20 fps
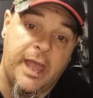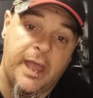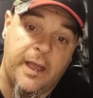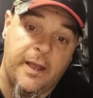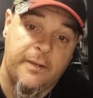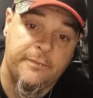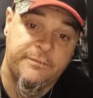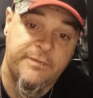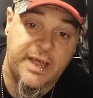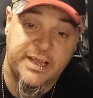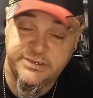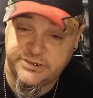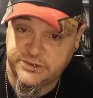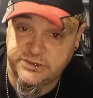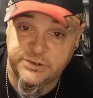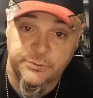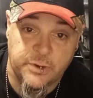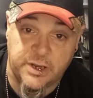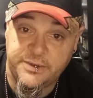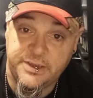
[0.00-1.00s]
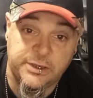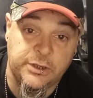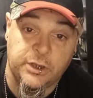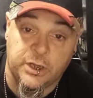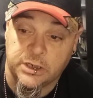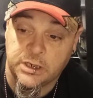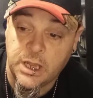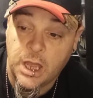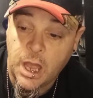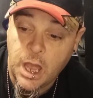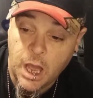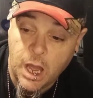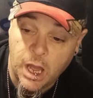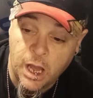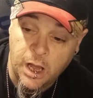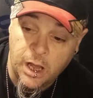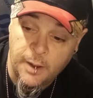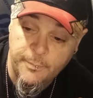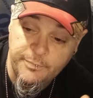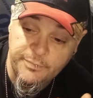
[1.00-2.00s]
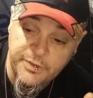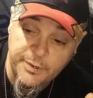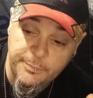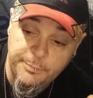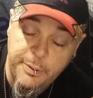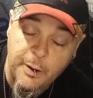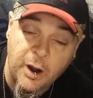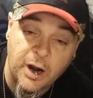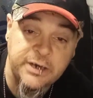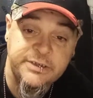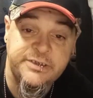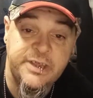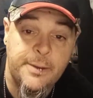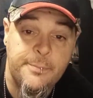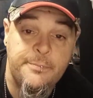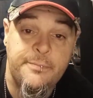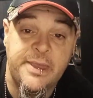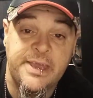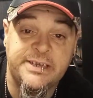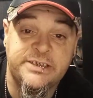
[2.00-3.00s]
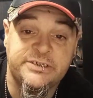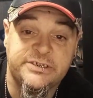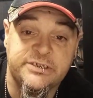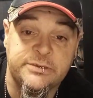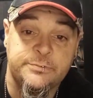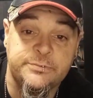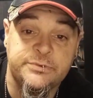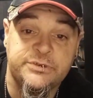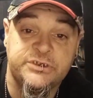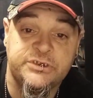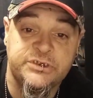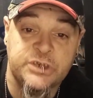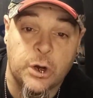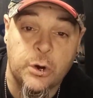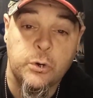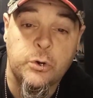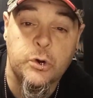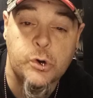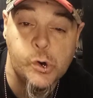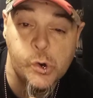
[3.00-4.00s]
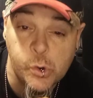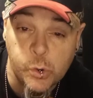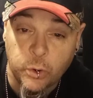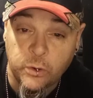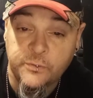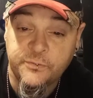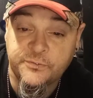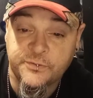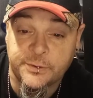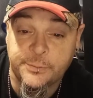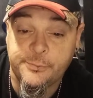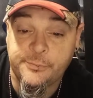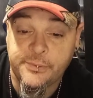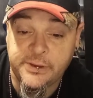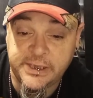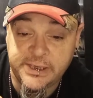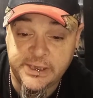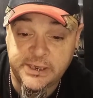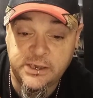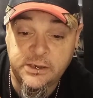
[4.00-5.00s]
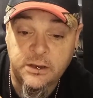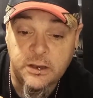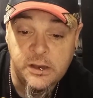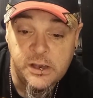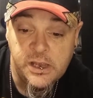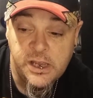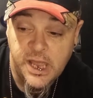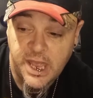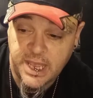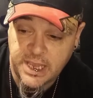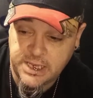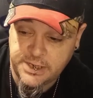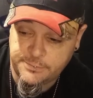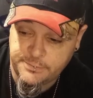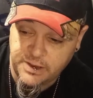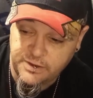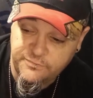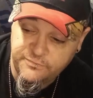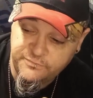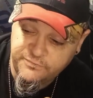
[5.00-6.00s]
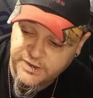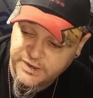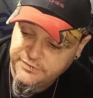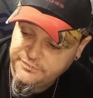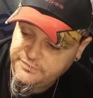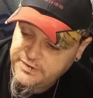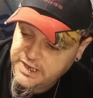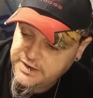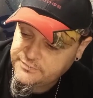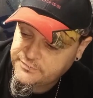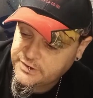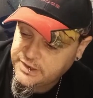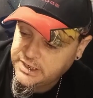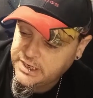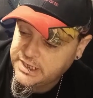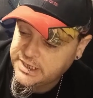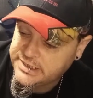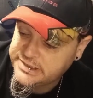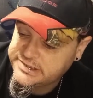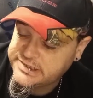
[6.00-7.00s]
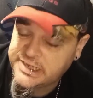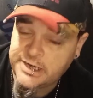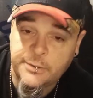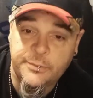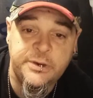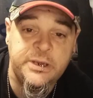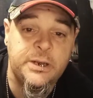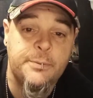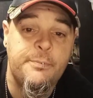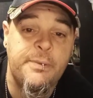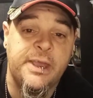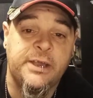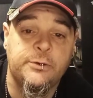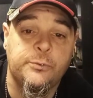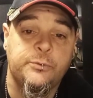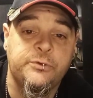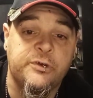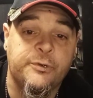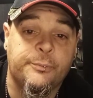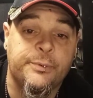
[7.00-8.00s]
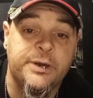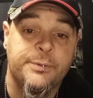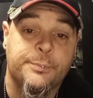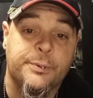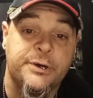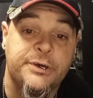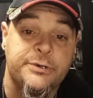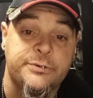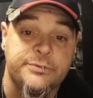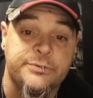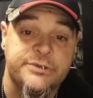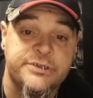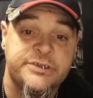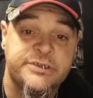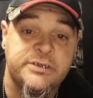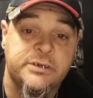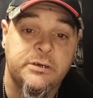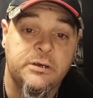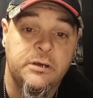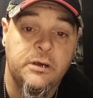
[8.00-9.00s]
That's the way they look. The part that makes them so cool for me, and my 5th favorite, is they don't need a male to reproduce.